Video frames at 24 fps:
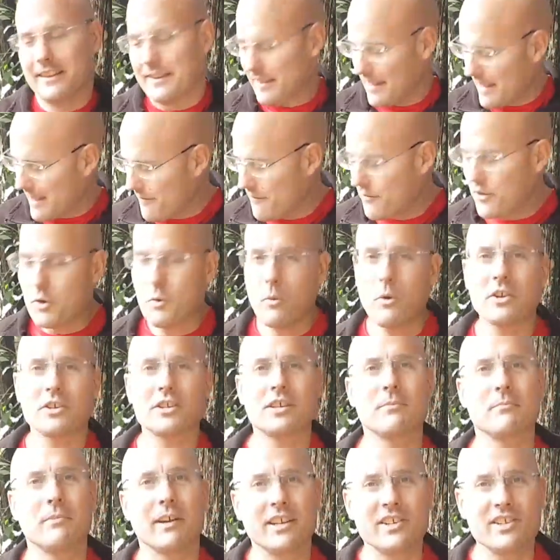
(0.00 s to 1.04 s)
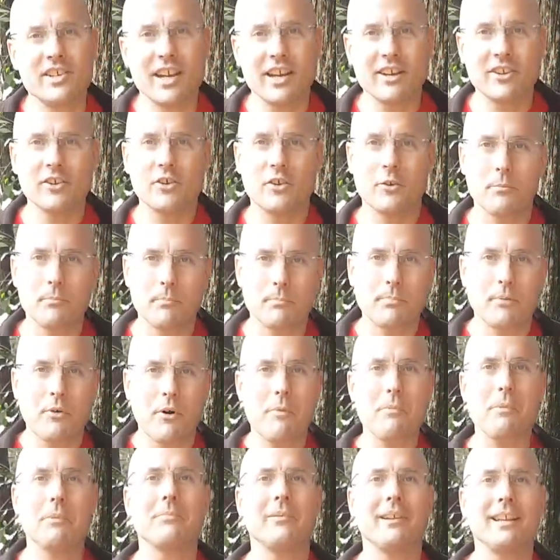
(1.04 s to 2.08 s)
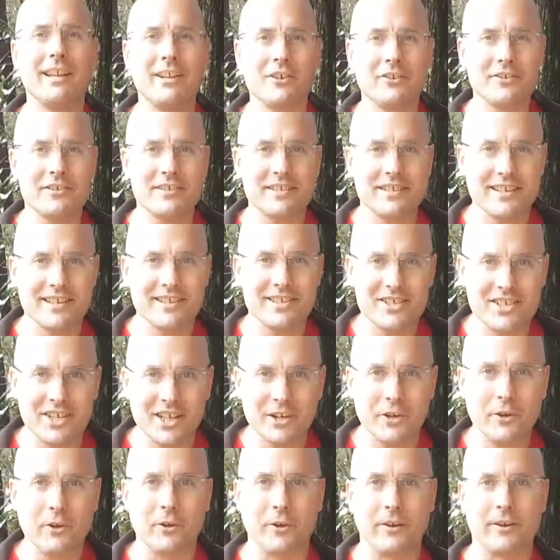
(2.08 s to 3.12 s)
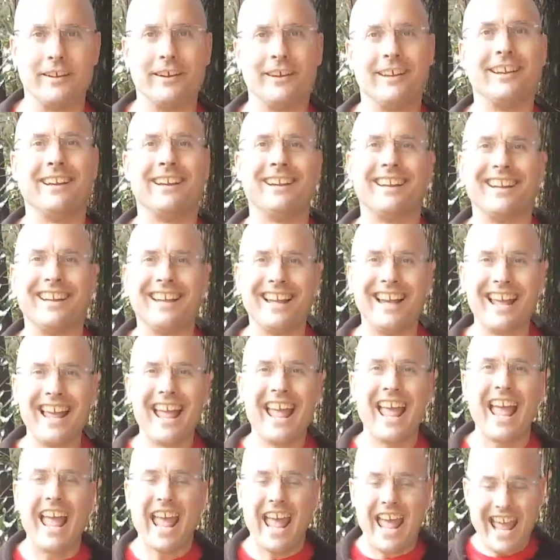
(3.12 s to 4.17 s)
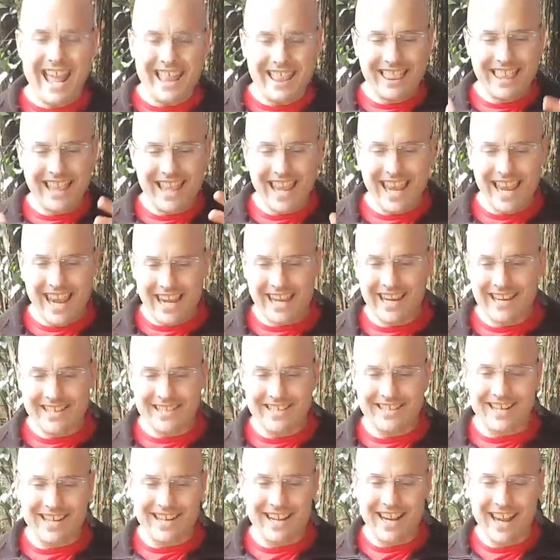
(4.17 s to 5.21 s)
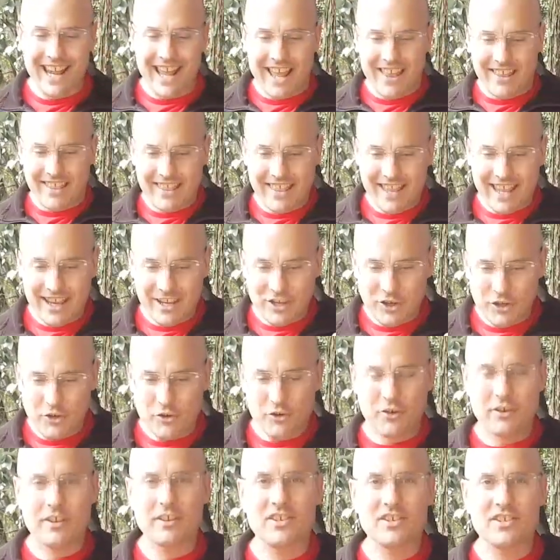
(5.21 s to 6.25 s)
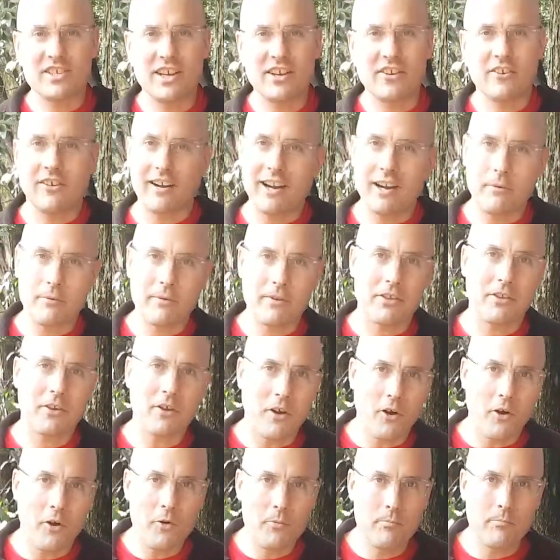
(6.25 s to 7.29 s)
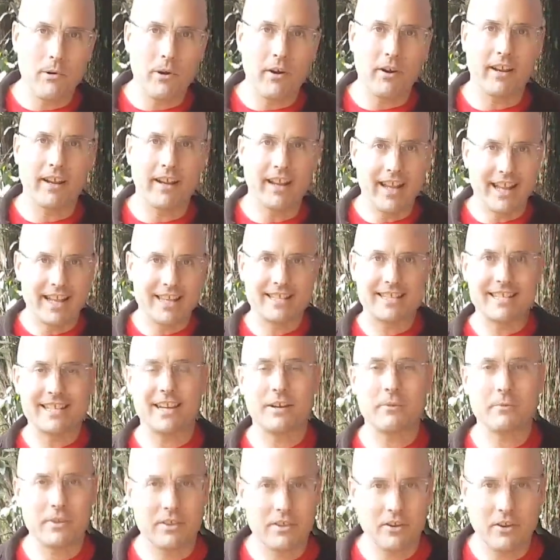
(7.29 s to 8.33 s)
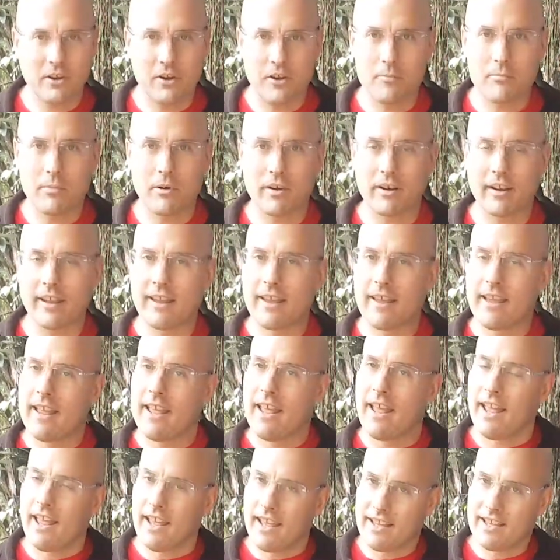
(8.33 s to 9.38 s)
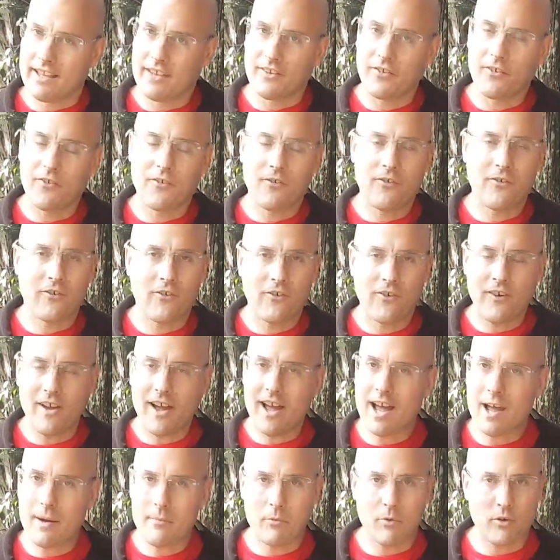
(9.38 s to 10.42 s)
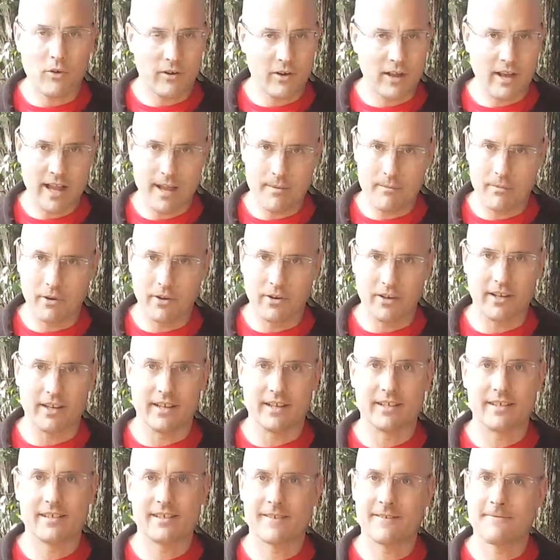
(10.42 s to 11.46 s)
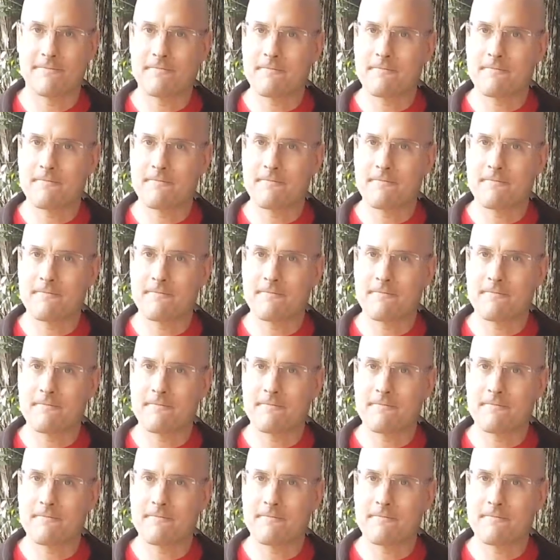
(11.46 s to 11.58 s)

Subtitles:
if you're watching my channel, you're probably interested in Qigong. And the energy that you can generate with your own body and send with your own body is far more harmonious,